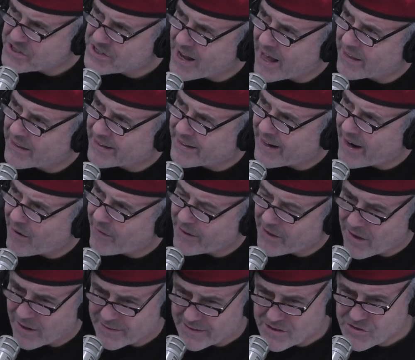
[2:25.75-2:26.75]

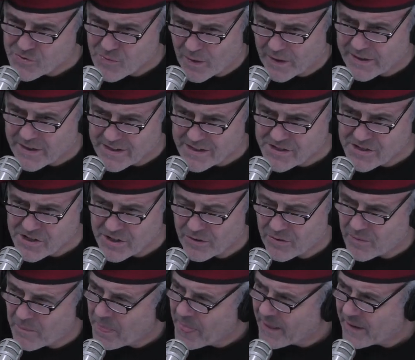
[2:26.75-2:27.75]
solidarity on this one
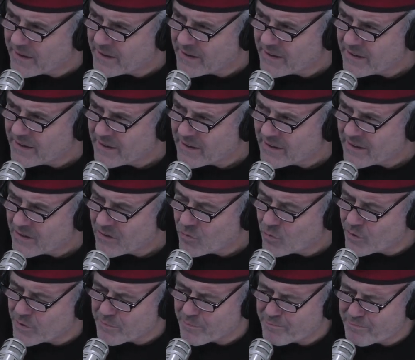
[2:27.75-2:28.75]
issue
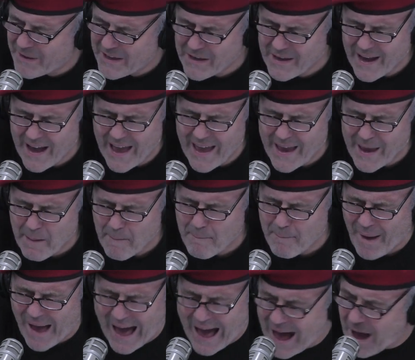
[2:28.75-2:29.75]
would be a
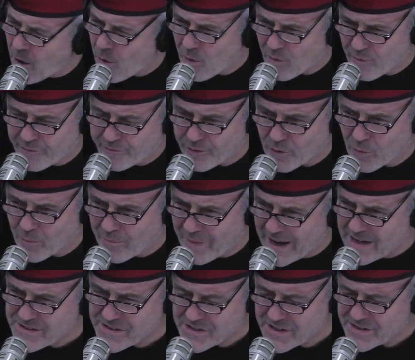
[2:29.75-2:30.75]
powerful
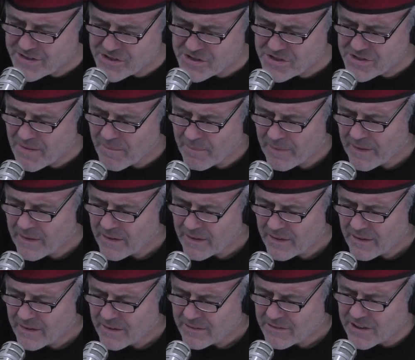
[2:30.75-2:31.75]
message
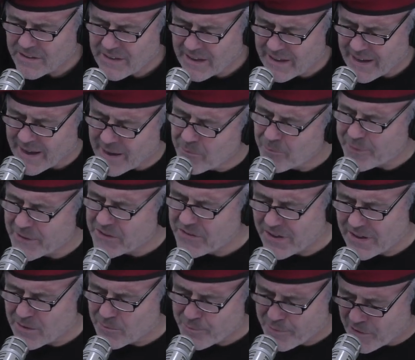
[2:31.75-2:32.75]
to the
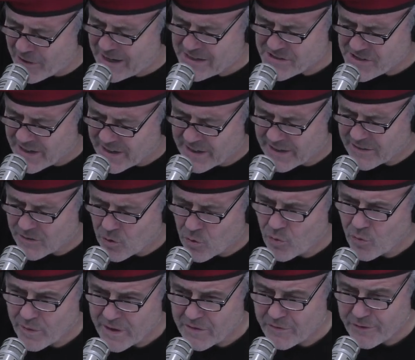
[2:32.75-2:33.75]
impotent president
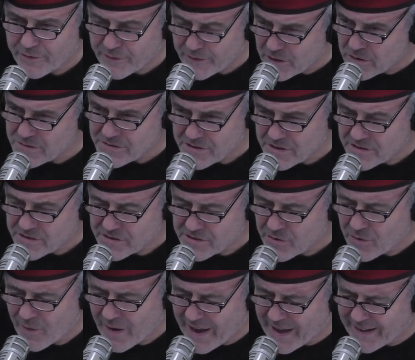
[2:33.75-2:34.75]
who refuses
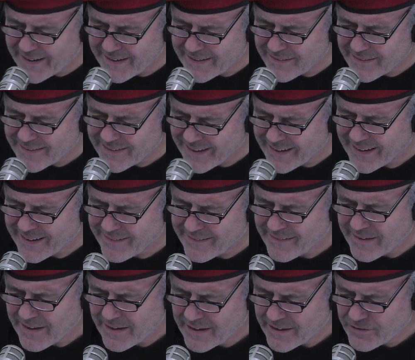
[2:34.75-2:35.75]
to
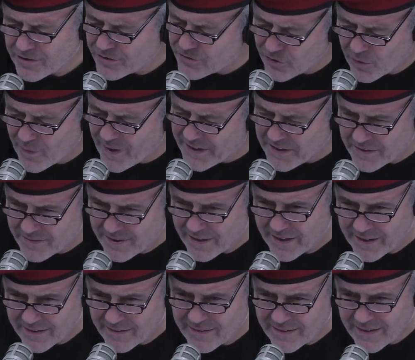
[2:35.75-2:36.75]
do
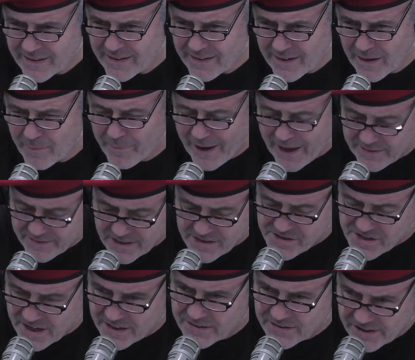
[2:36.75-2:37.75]
anything about
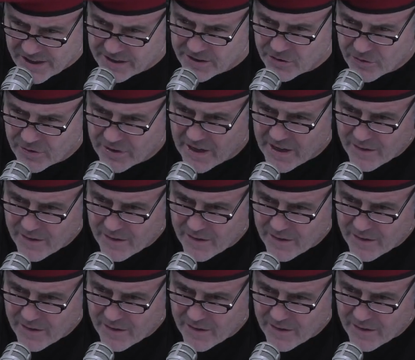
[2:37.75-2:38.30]
this continued